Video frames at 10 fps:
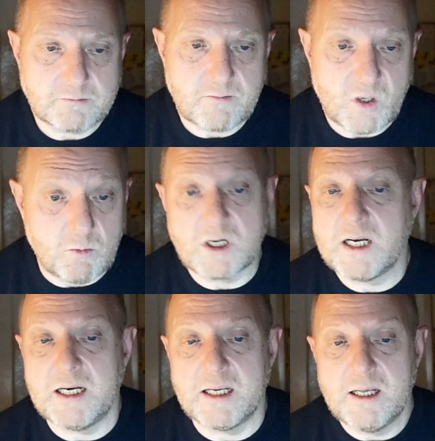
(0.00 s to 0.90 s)
Well,
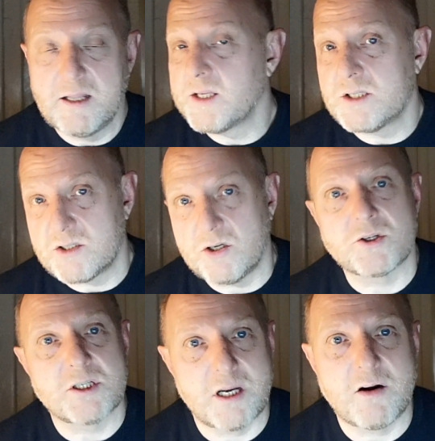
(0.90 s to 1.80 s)
clearly, this is not in
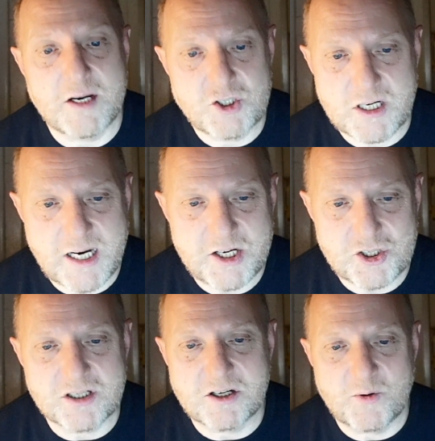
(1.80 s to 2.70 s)
our education
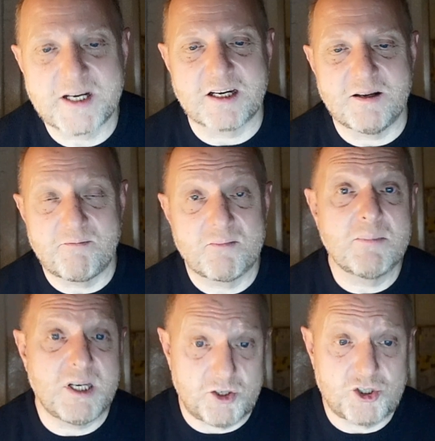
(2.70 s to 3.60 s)
curriculum, but
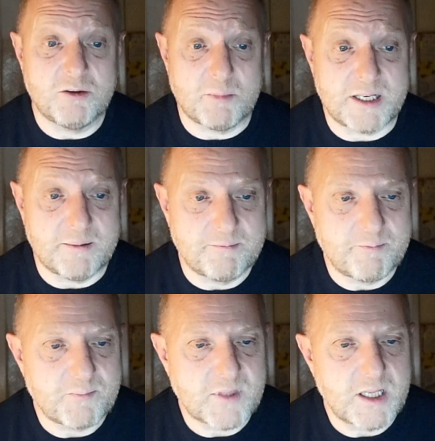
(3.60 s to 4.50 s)
it should be.
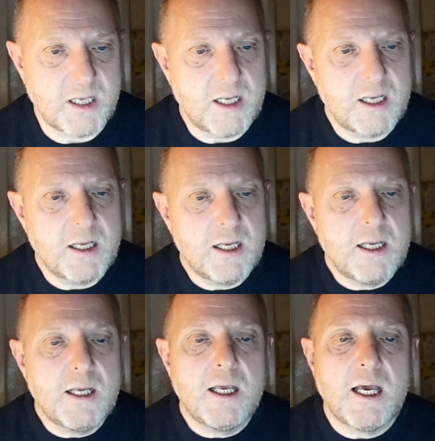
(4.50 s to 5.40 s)

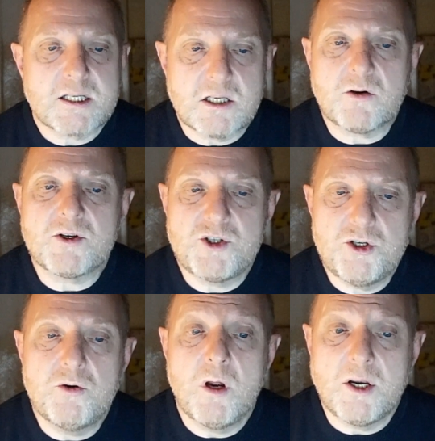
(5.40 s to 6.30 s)
As long as you
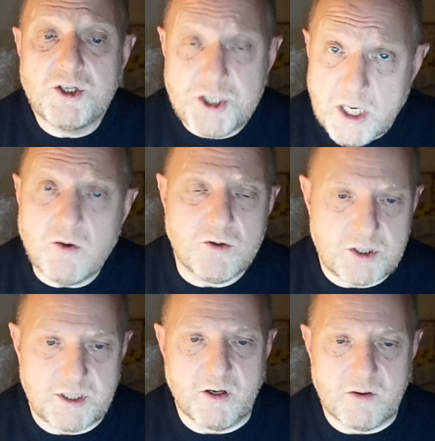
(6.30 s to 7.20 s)
don't
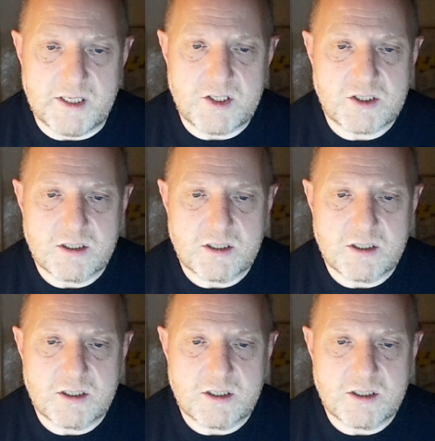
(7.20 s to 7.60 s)
know this,